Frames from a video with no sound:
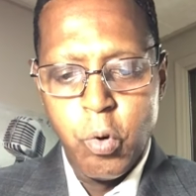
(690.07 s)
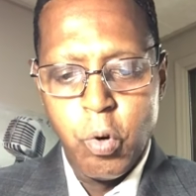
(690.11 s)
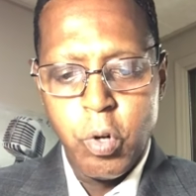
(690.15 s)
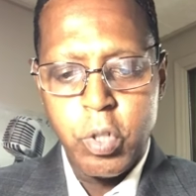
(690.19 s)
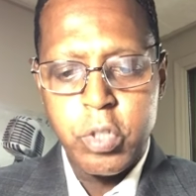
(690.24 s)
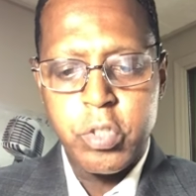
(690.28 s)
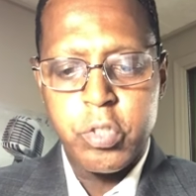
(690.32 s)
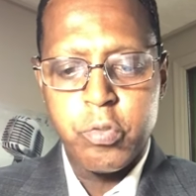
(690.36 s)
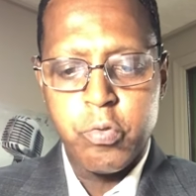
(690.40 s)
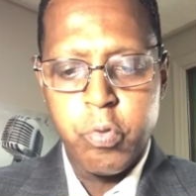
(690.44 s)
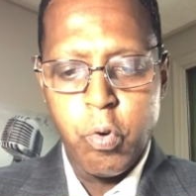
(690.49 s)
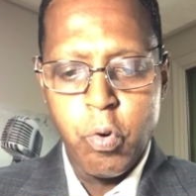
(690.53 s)

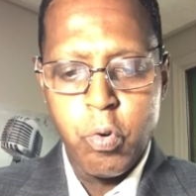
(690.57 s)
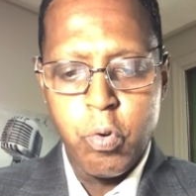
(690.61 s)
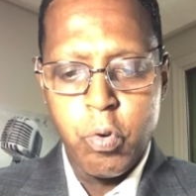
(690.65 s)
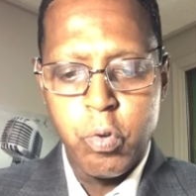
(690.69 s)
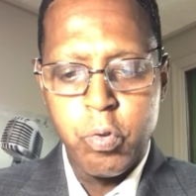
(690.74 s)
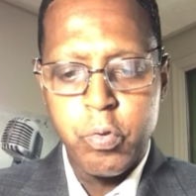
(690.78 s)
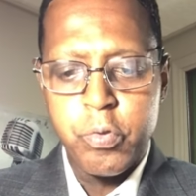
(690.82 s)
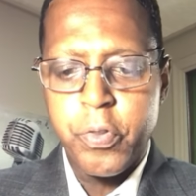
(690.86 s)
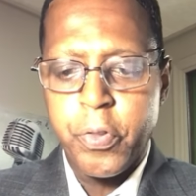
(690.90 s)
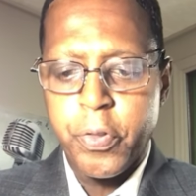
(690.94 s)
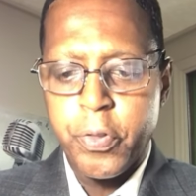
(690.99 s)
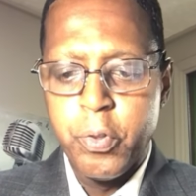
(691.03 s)
George
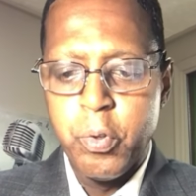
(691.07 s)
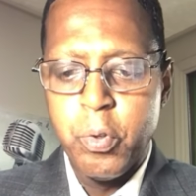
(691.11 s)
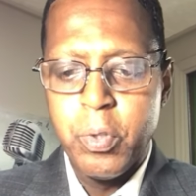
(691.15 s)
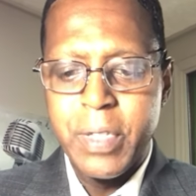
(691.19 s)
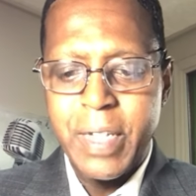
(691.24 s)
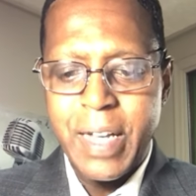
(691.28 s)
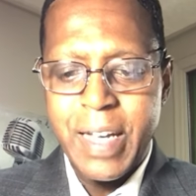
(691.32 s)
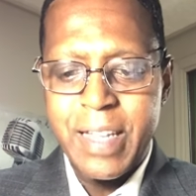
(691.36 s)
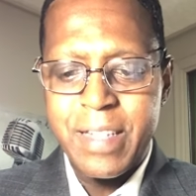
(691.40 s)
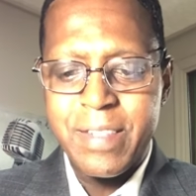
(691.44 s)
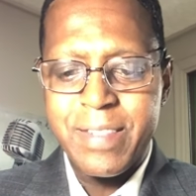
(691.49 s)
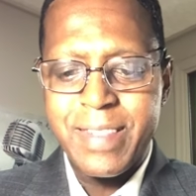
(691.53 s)
Trogo's
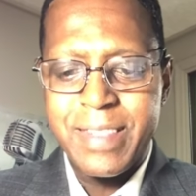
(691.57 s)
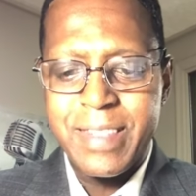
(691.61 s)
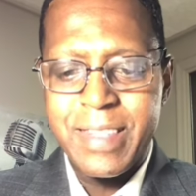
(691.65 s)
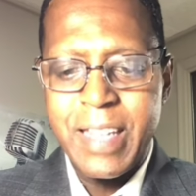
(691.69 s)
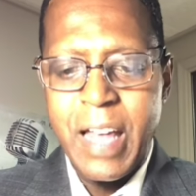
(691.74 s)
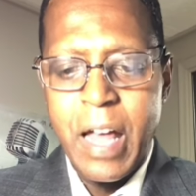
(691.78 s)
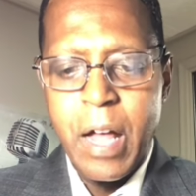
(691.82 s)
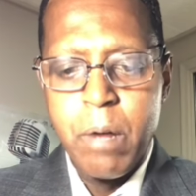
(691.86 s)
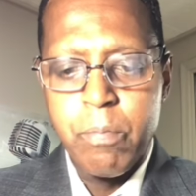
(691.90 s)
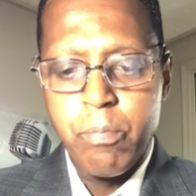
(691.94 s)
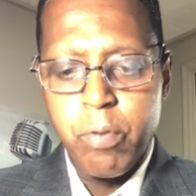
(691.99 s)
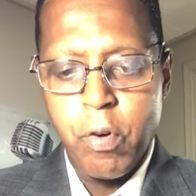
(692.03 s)
through Les
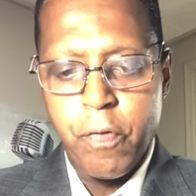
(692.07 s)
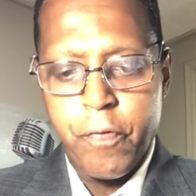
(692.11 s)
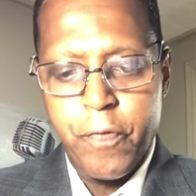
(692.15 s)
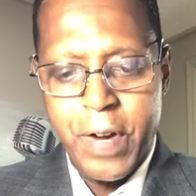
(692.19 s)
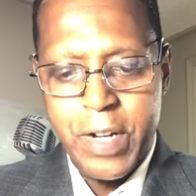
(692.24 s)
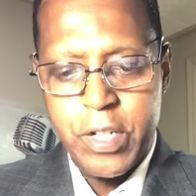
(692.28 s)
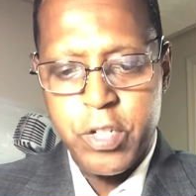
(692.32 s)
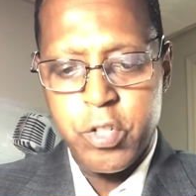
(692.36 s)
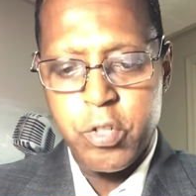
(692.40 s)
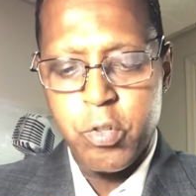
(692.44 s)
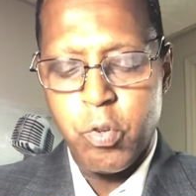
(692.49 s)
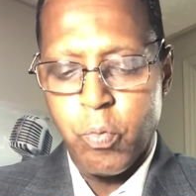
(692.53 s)

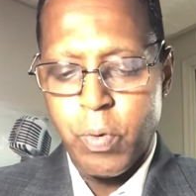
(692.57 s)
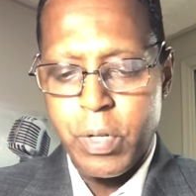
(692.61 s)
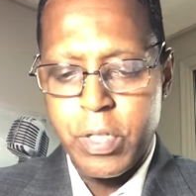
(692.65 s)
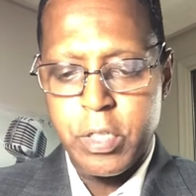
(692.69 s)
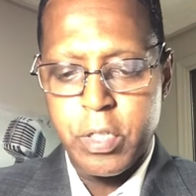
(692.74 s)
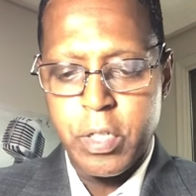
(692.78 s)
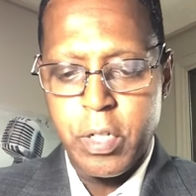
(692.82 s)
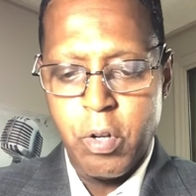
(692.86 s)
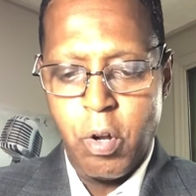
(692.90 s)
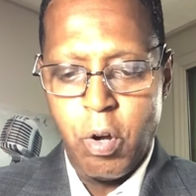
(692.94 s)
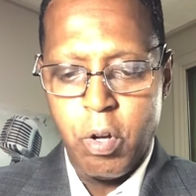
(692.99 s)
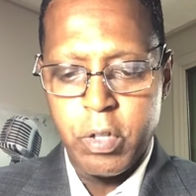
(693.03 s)
Professional
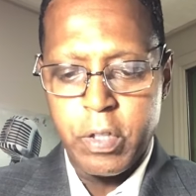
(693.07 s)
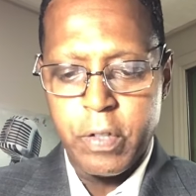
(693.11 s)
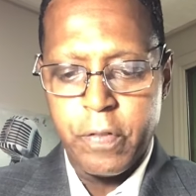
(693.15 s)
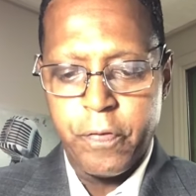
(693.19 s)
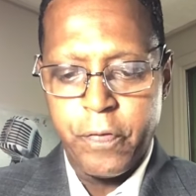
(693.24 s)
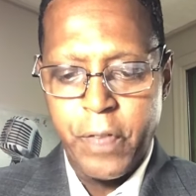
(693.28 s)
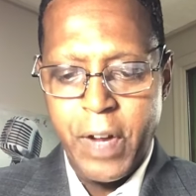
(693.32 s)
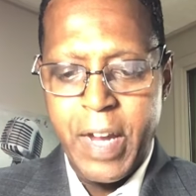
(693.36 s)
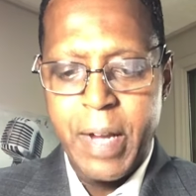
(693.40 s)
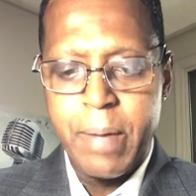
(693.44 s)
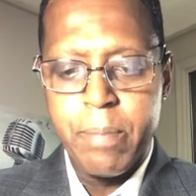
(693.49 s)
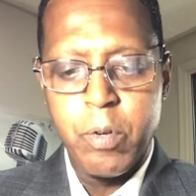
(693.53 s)
Wrestling
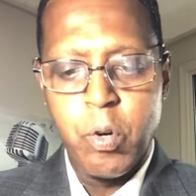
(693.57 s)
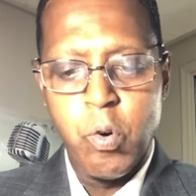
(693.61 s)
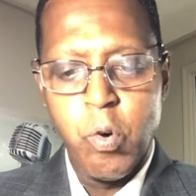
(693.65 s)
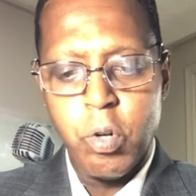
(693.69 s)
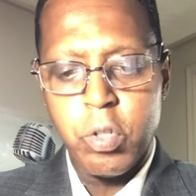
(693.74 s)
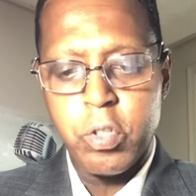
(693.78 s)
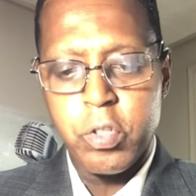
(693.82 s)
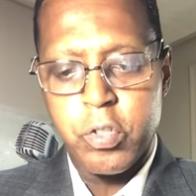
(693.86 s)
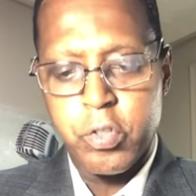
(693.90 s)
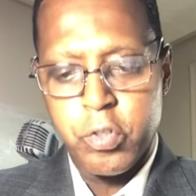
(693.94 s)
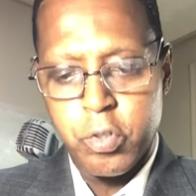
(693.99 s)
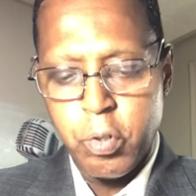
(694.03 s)
Hall of
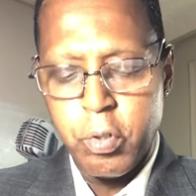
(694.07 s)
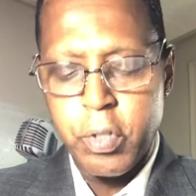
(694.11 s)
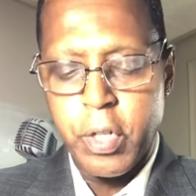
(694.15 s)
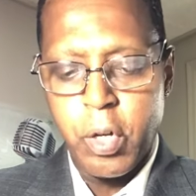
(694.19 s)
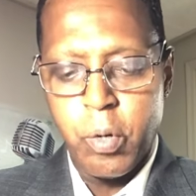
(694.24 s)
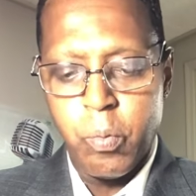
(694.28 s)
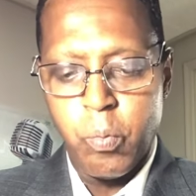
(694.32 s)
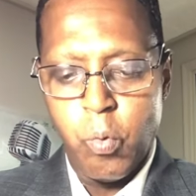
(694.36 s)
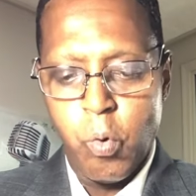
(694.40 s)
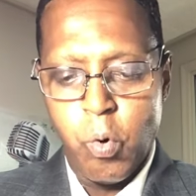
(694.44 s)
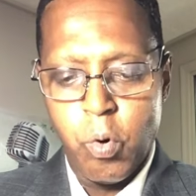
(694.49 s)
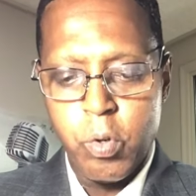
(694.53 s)
Fame Gordon
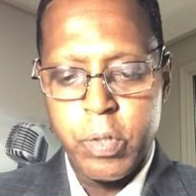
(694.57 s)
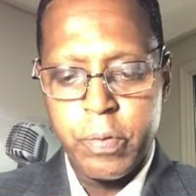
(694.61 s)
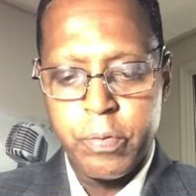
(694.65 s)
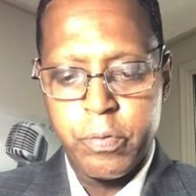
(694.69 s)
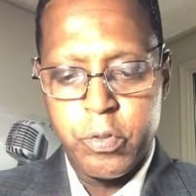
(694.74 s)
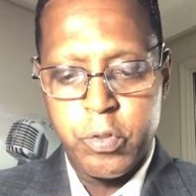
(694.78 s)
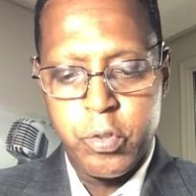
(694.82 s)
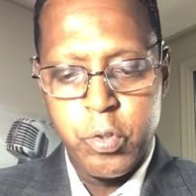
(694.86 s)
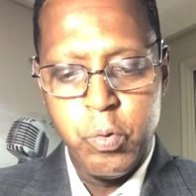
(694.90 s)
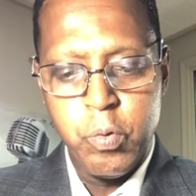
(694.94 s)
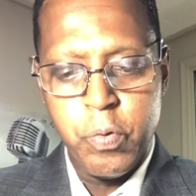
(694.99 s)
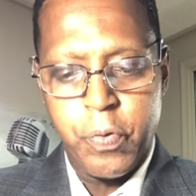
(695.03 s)
Solie
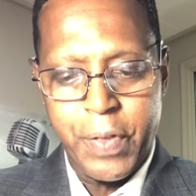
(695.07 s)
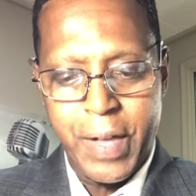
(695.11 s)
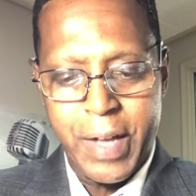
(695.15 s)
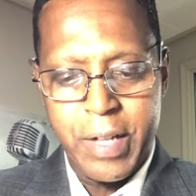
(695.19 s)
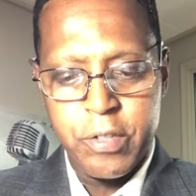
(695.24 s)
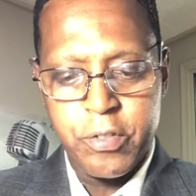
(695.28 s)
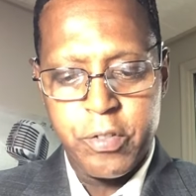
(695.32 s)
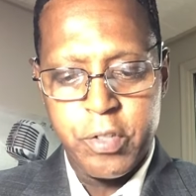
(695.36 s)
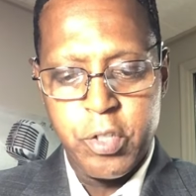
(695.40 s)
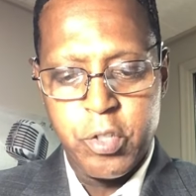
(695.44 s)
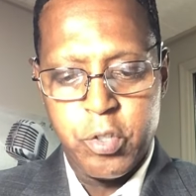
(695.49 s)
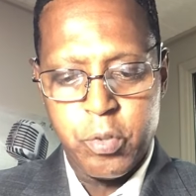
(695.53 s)
Award of
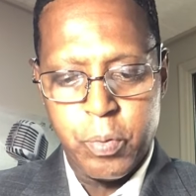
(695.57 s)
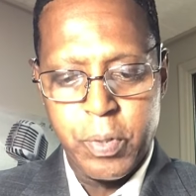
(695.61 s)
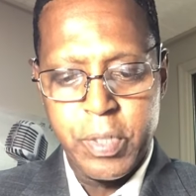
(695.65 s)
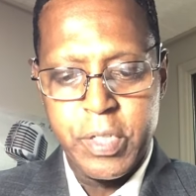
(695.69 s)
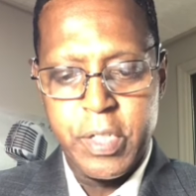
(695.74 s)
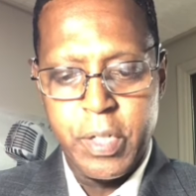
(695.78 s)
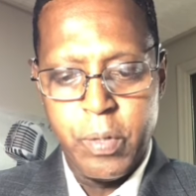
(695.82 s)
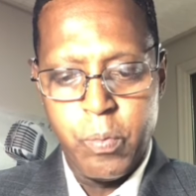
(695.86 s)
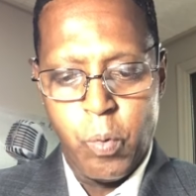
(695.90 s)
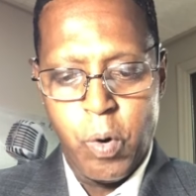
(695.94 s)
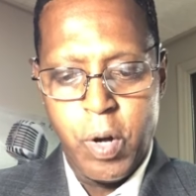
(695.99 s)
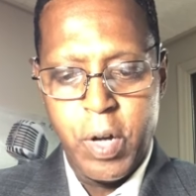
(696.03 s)

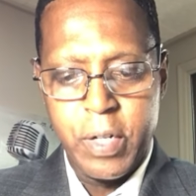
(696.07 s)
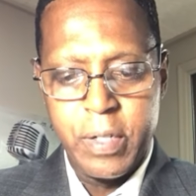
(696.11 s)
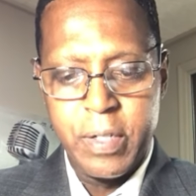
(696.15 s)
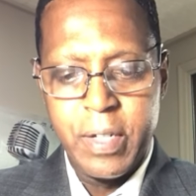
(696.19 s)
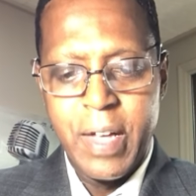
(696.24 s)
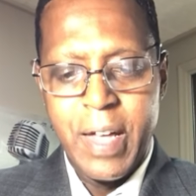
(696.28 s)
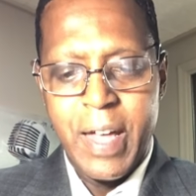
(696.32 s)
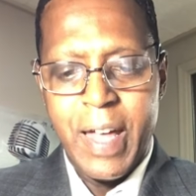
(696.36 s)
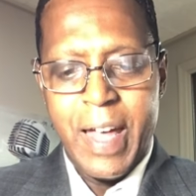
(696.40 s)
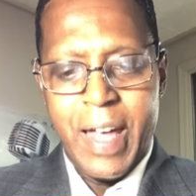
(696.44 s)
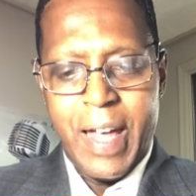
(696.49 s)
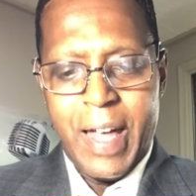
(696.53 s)

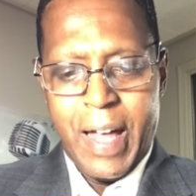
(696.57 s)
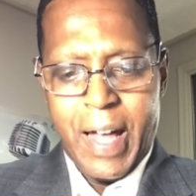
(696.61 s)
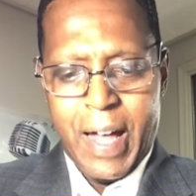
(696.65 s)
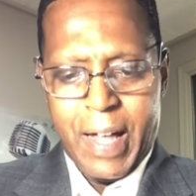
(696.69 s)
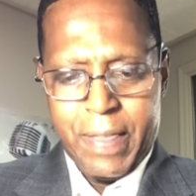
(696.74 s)
2021.